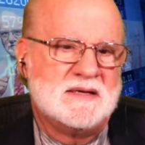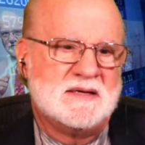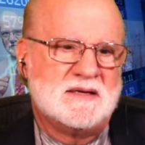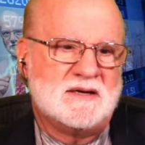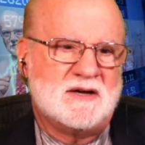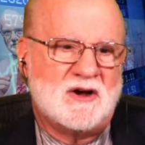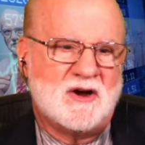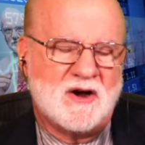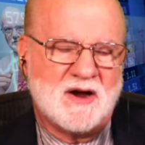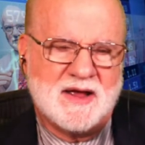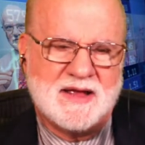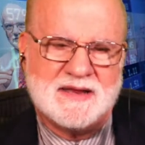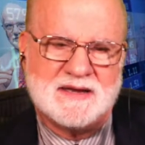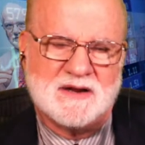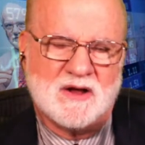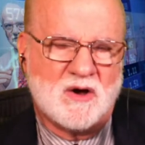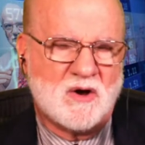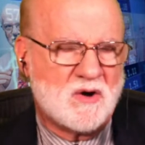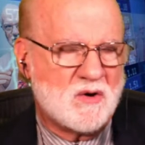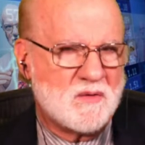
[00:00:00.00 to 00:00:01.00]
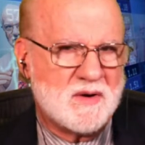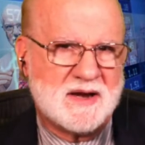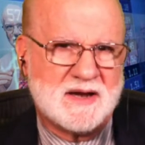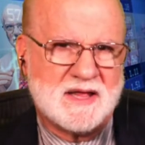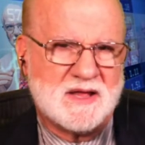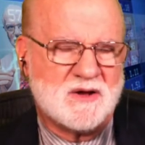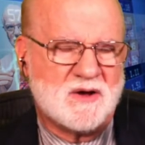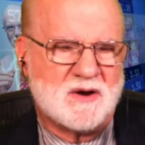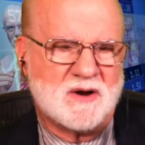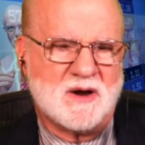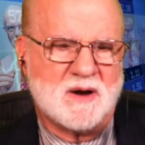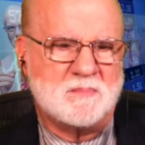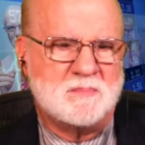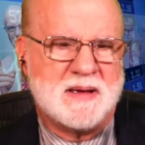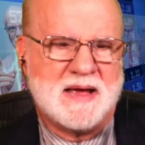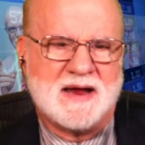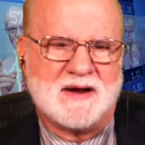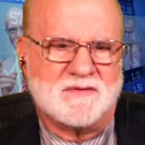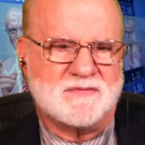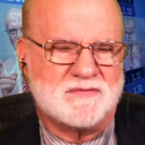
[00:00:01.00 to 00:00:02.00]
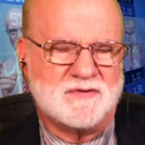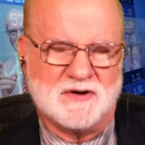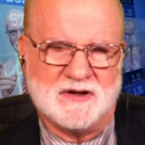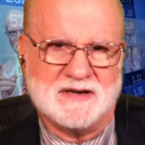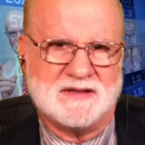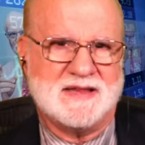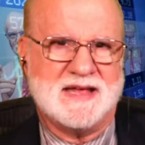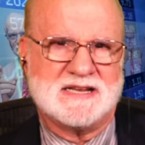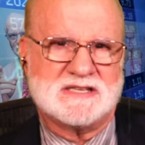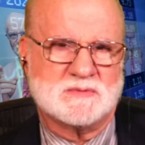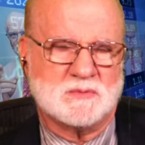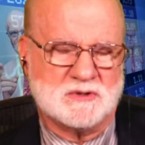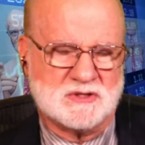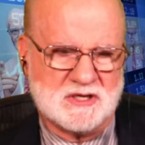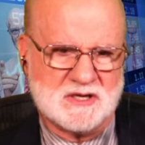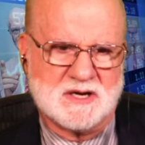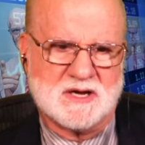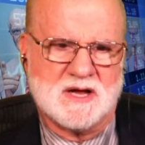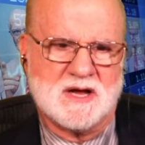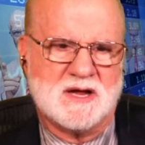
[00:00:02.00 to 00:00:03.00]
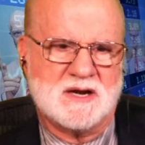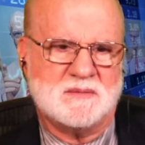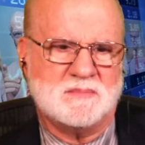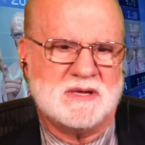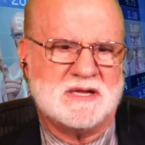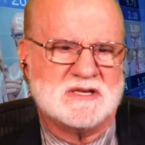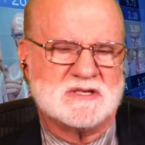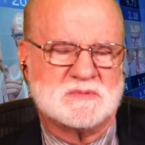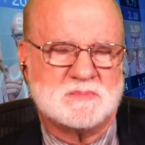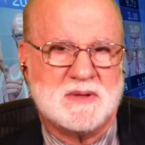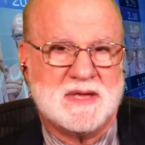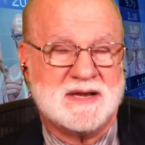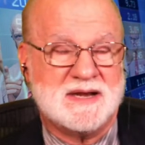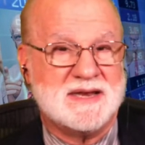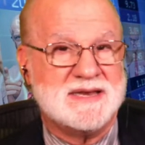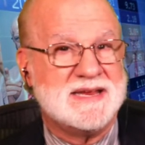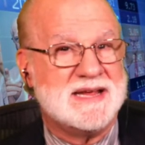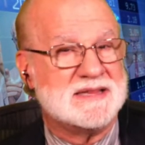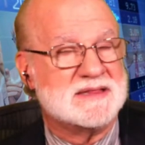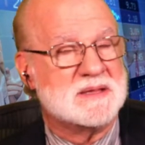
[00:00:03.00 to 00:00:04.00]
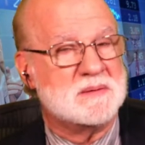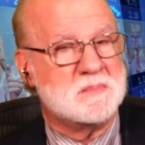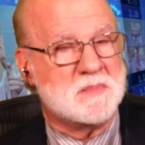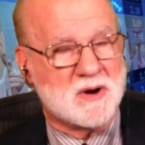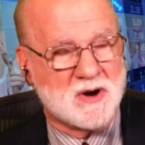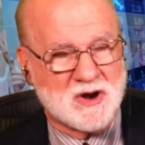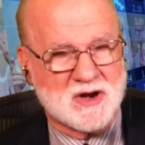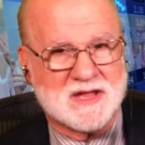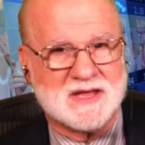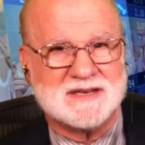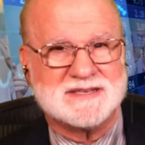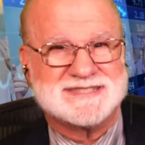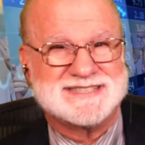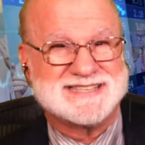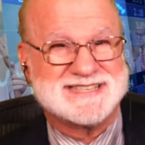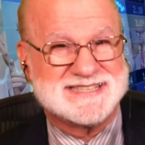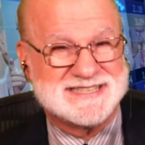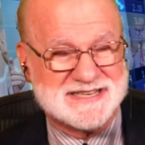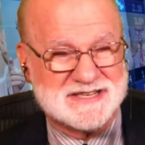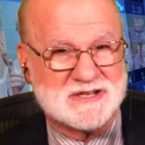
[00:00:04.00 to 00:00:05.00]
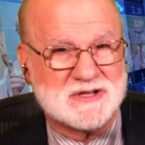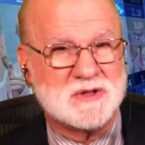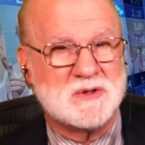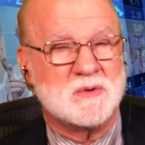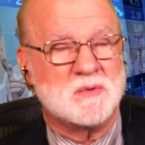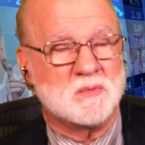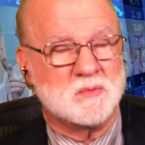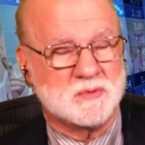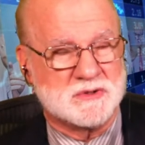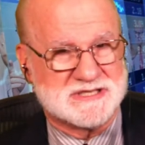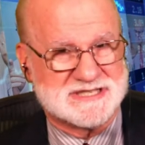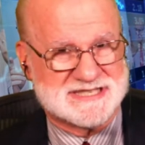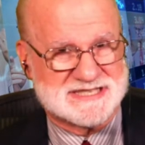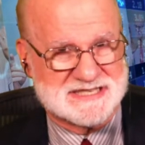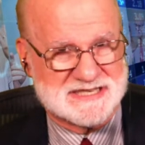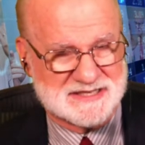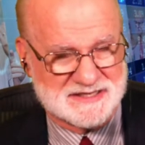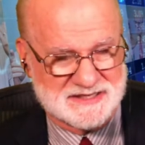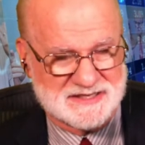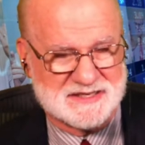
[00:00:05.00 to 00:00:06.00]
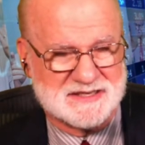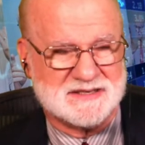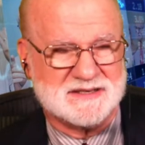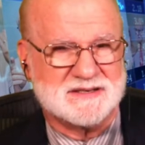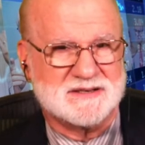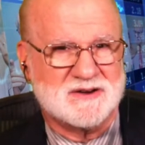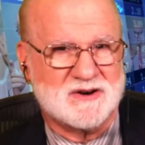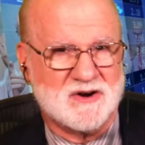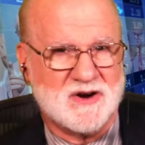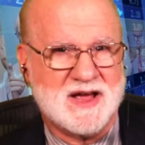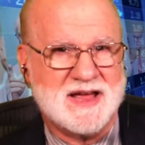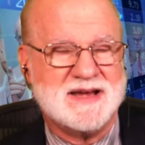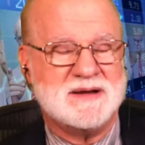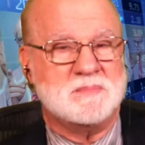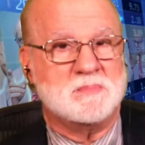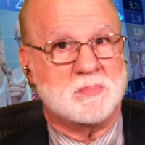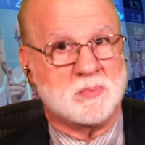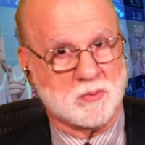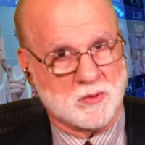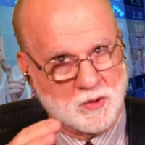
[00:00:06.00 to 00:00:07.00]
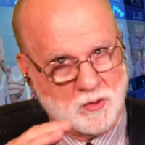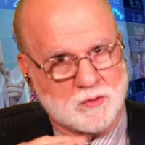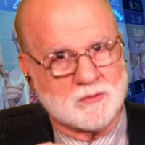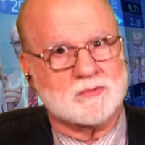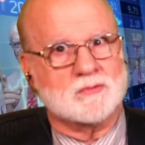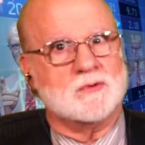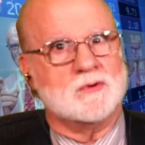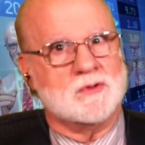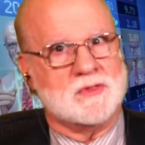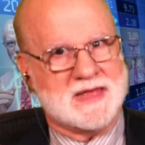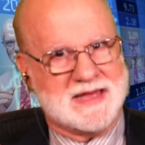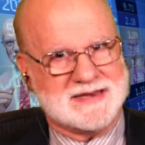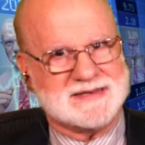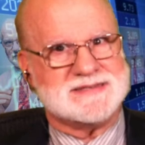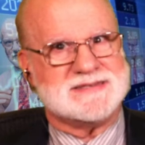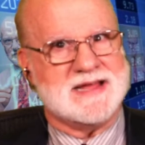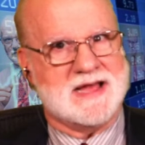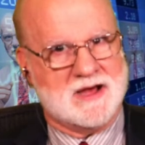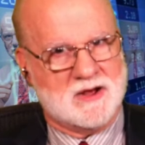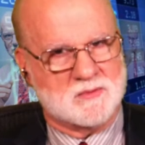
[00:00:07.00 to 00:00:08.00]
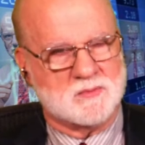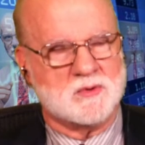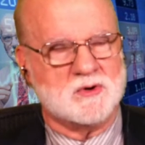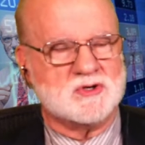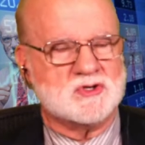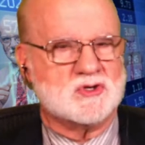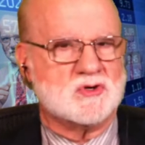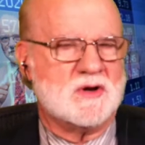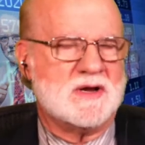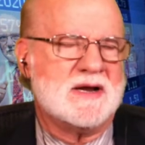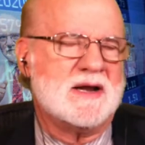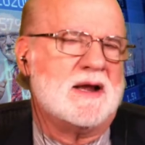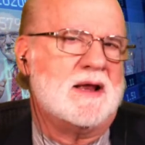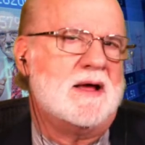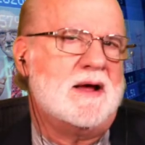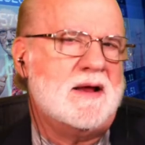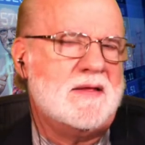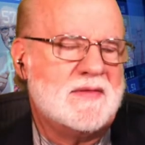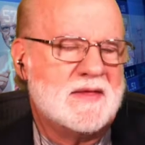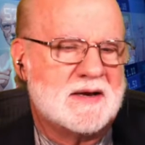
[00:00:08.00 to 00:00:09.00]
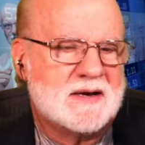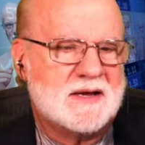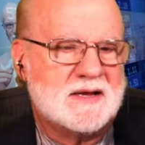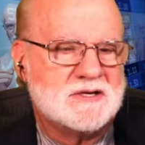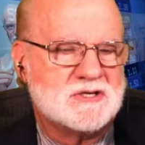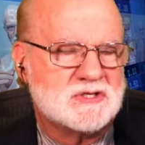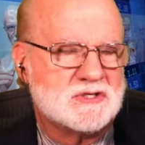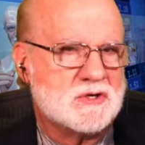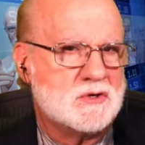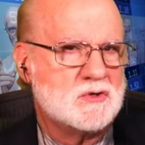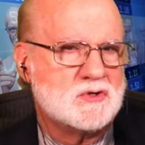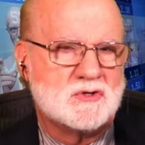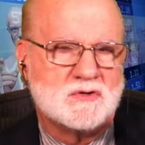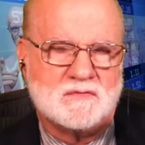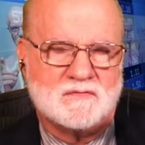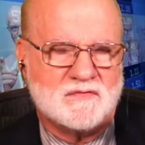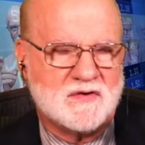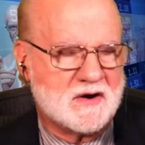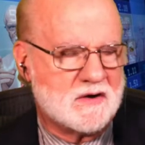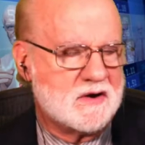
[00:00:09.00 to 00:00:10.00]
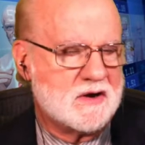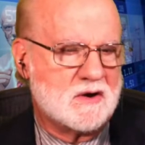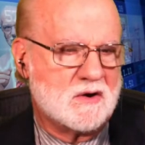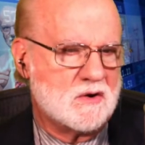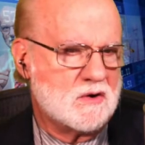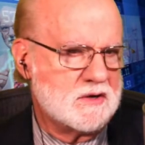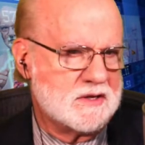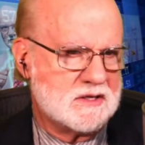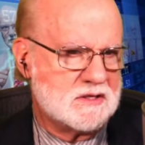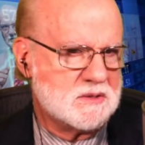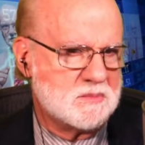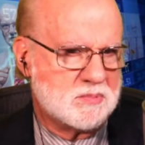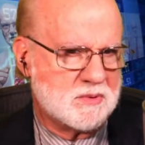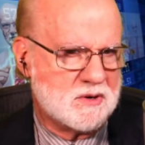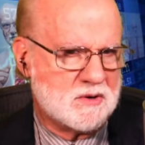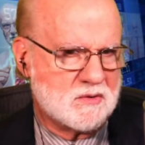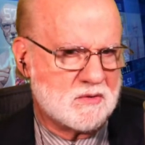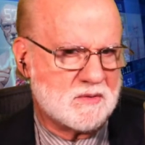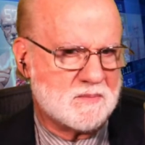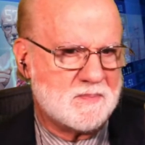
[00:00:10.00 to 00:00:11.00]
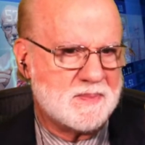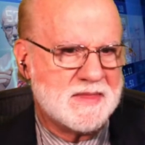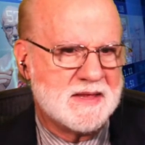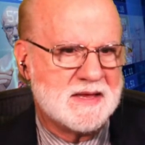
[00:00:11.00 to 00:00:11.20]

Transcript: All right, already on our back foot. That's what the economy has been. And yet the market's still resilient. All right, broke through that downward trend line that I showed you very early in the program.